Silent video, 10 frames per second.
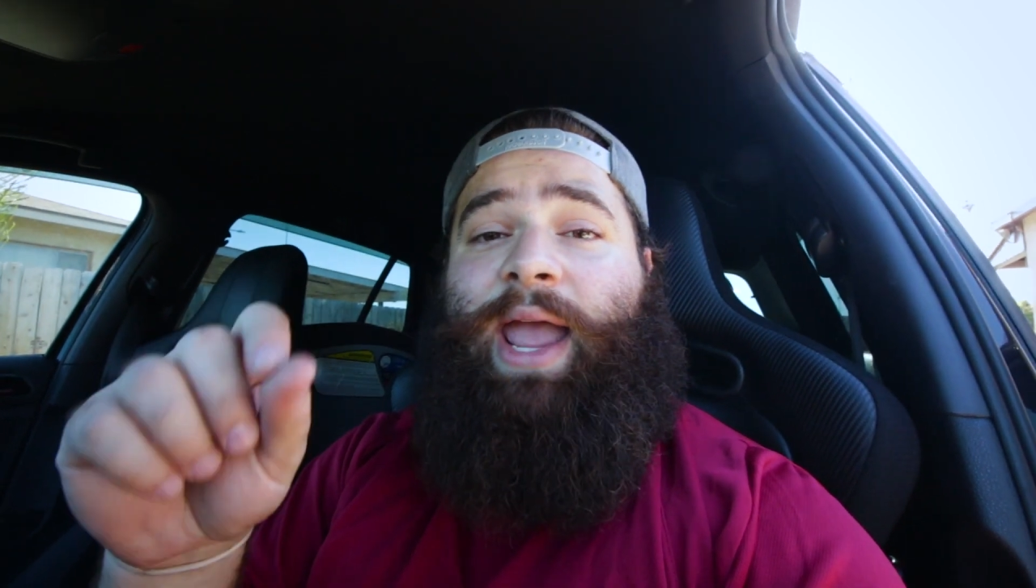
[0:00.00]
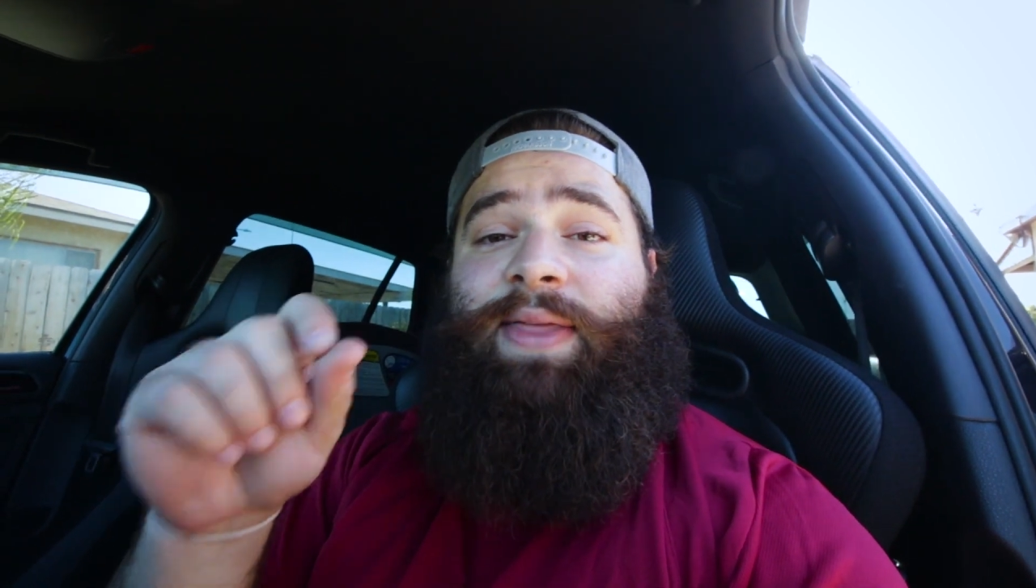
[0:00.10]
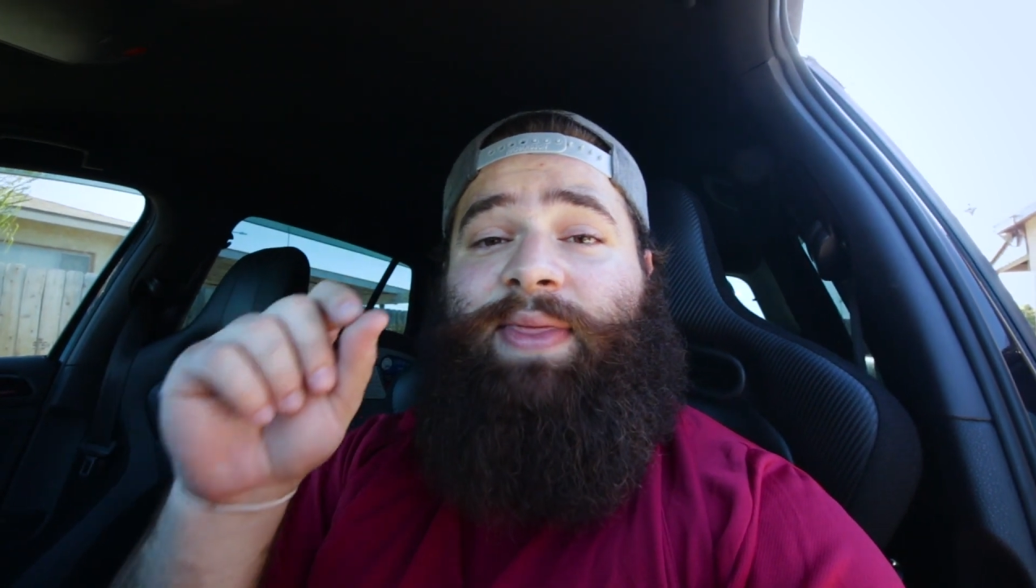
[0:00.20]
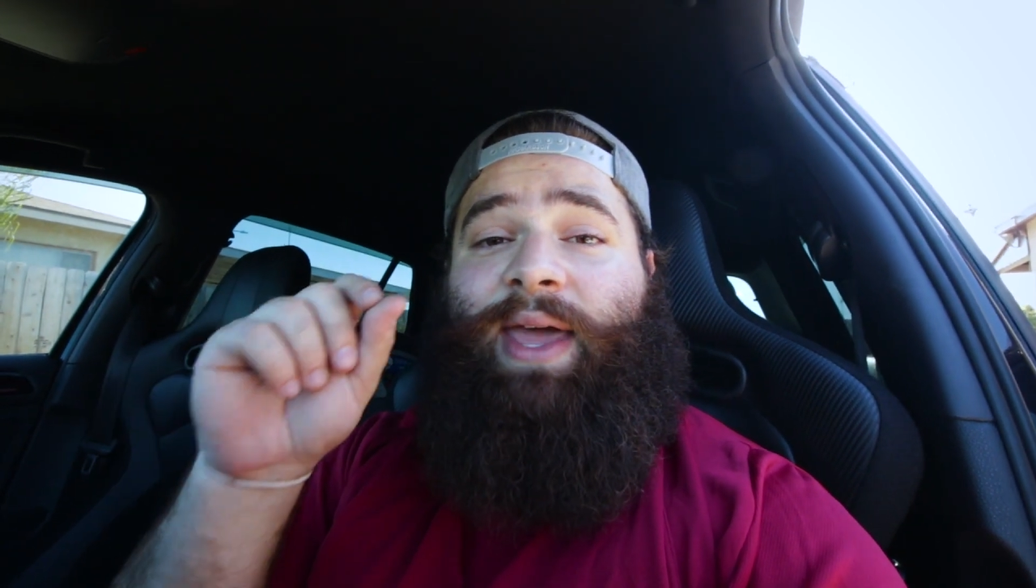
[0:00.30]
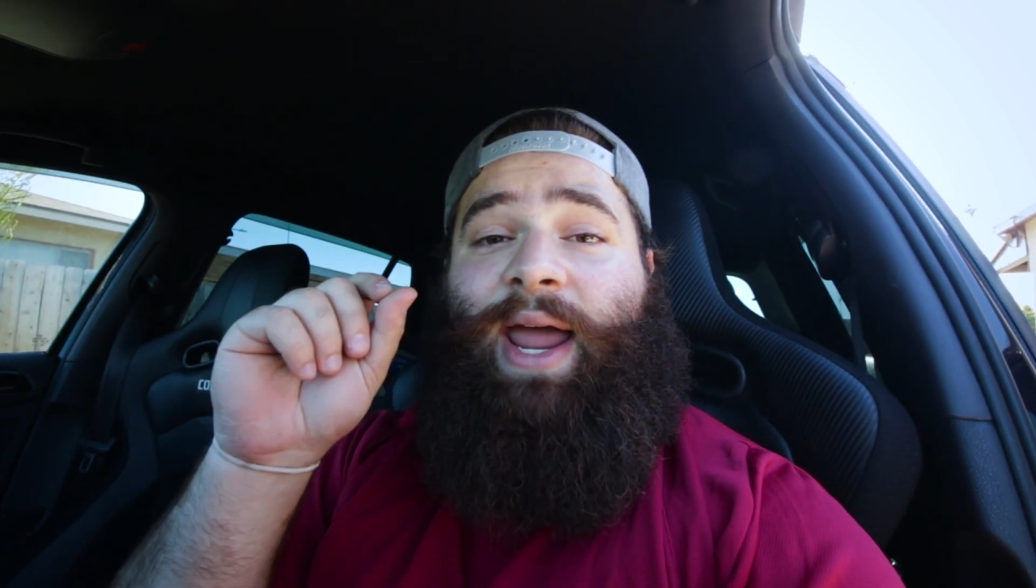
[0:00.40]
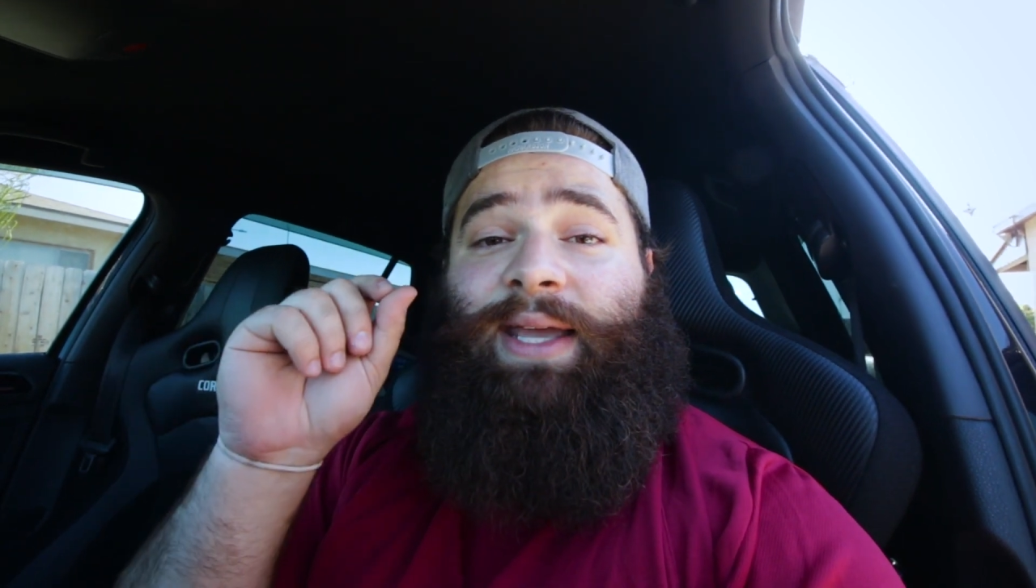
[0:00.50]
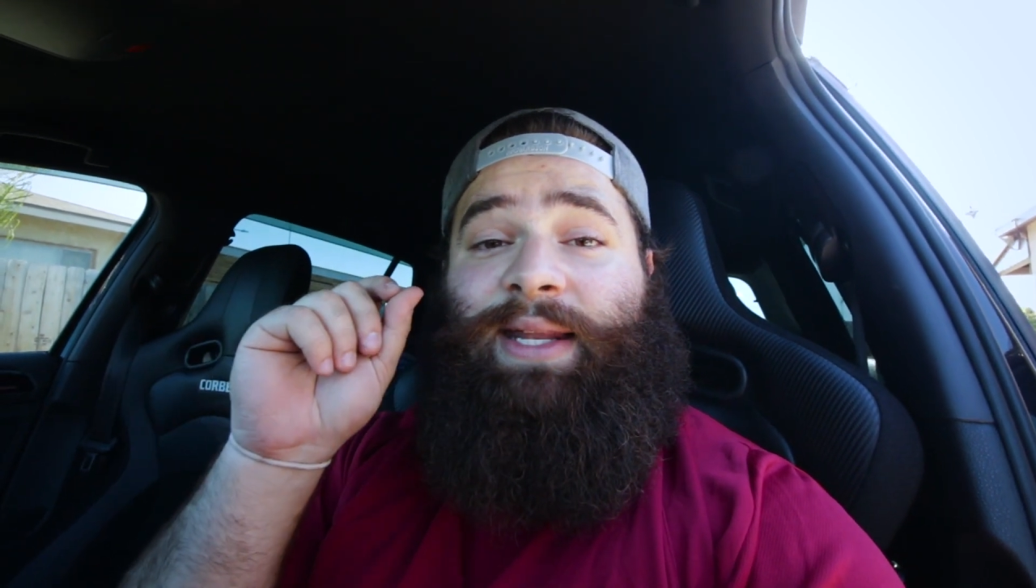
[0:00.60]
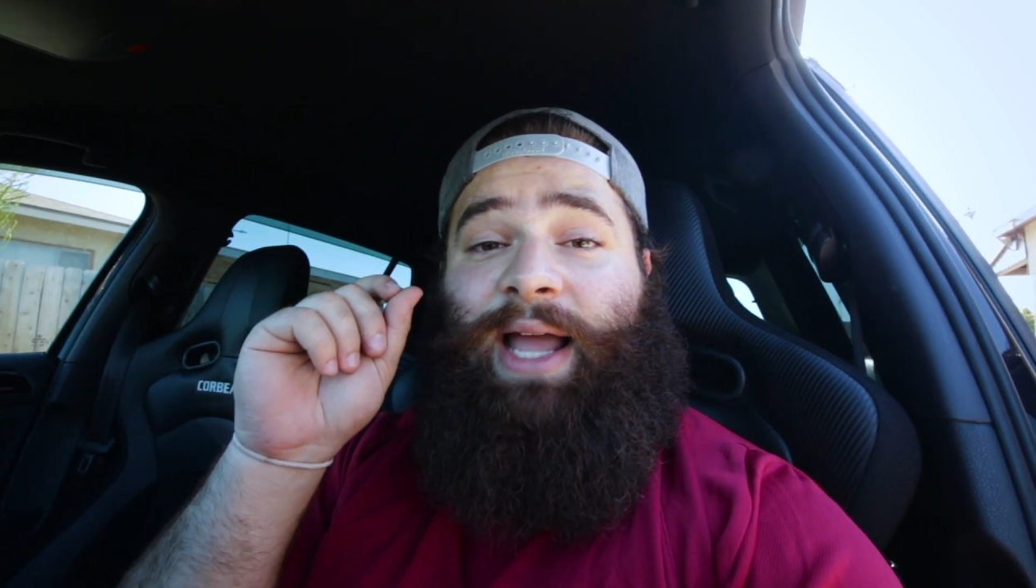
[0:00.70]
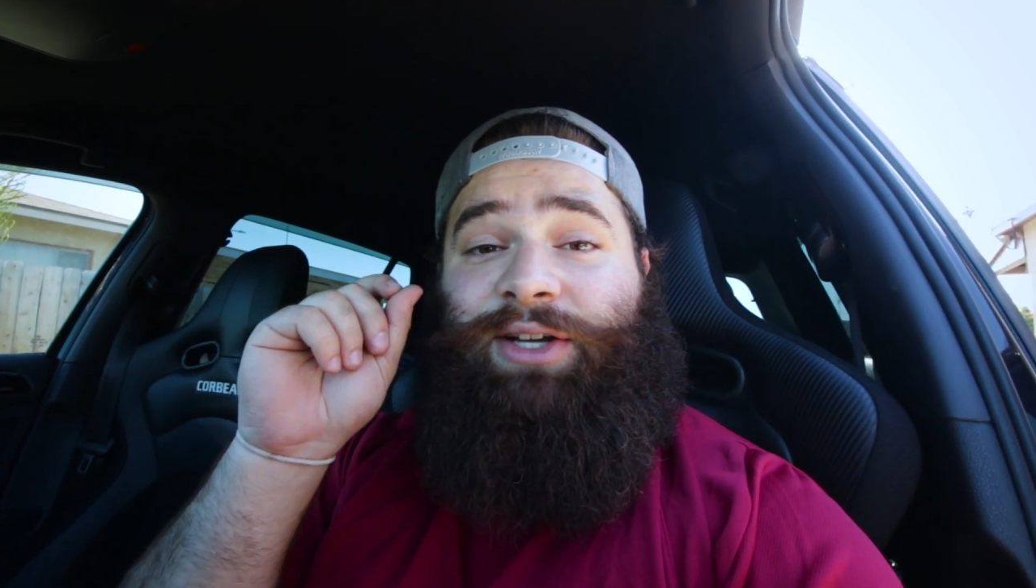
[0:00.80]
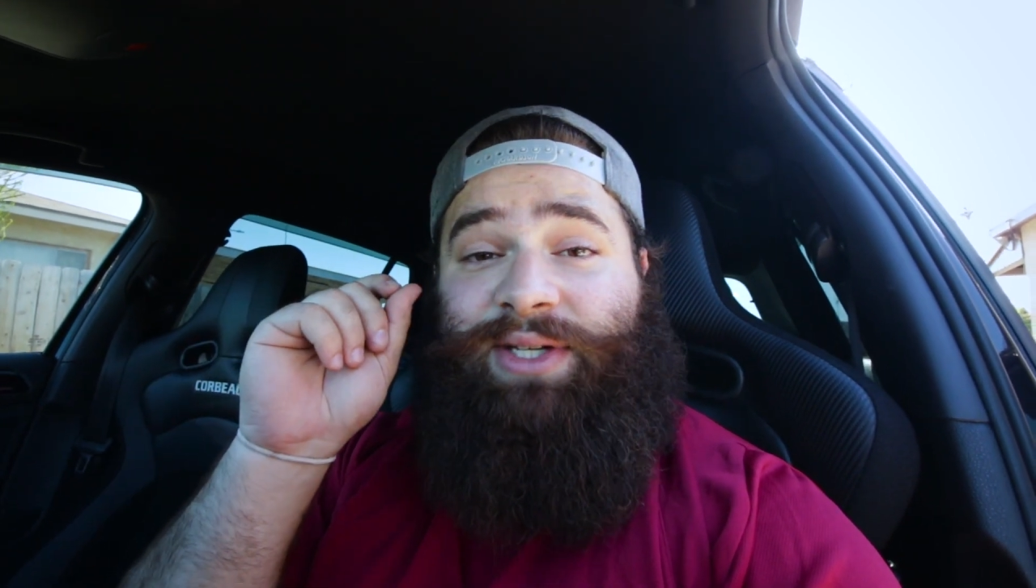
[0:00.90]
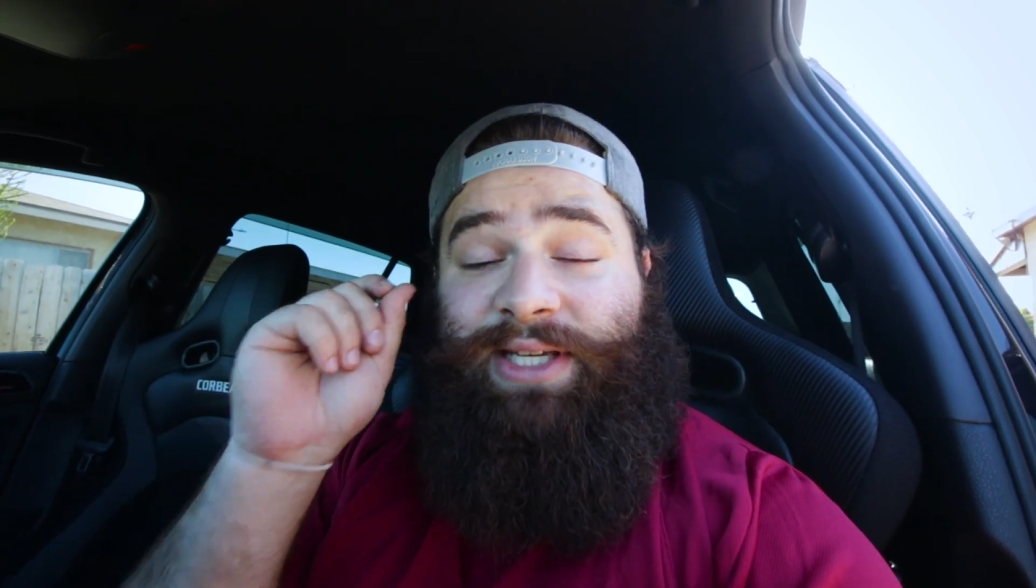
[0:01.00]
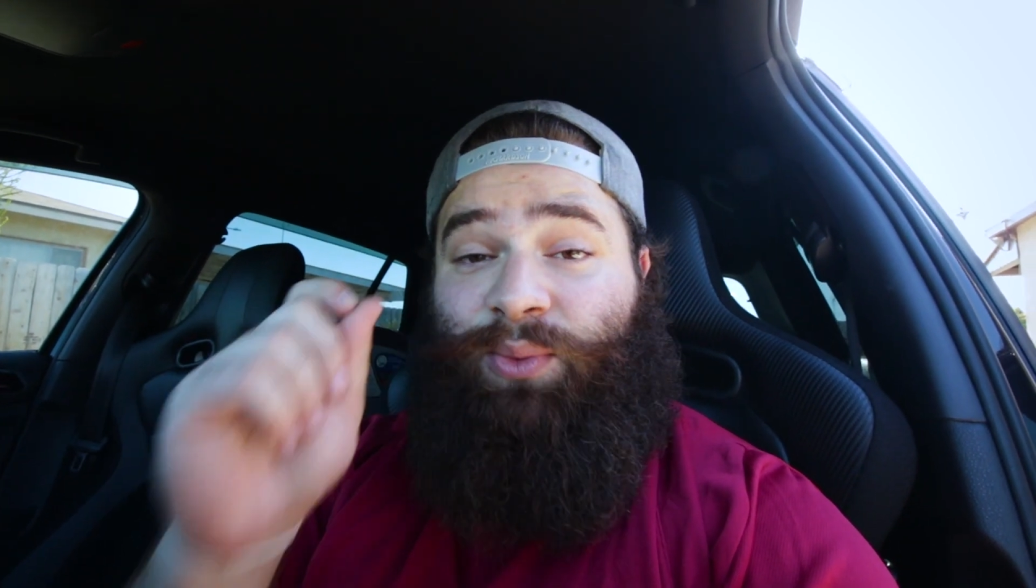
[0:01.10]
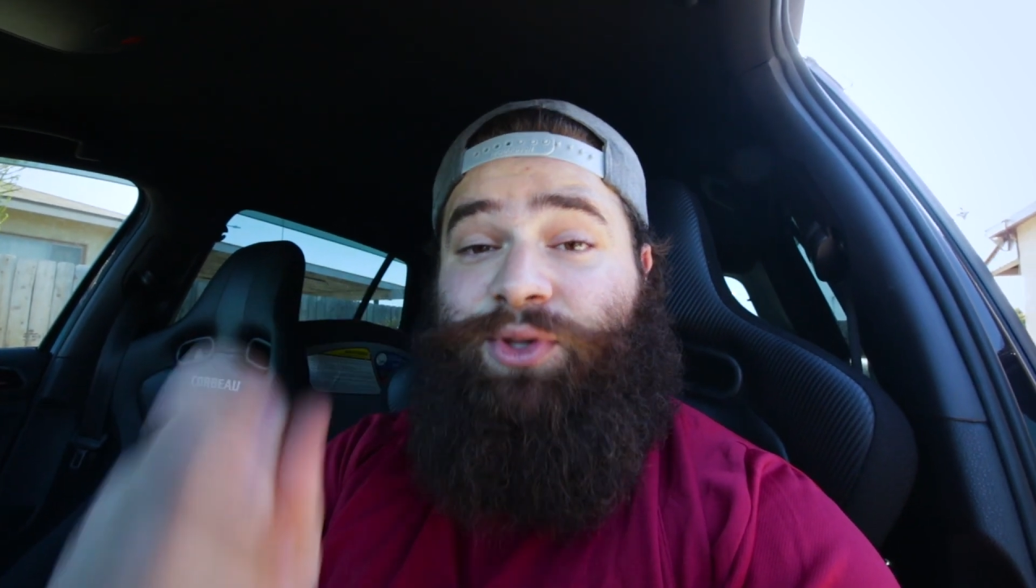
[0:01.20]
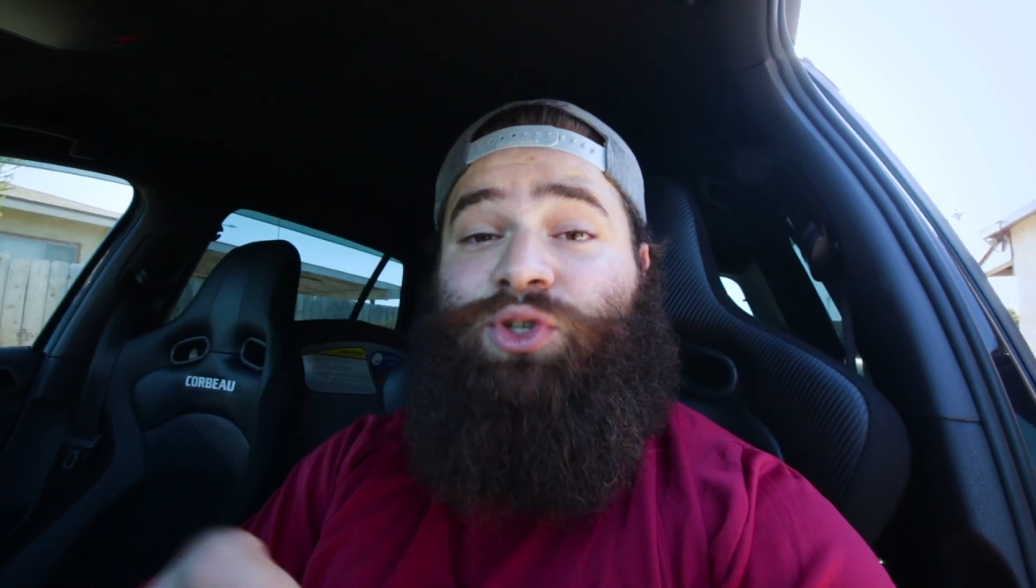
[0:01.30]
and then I can actually get with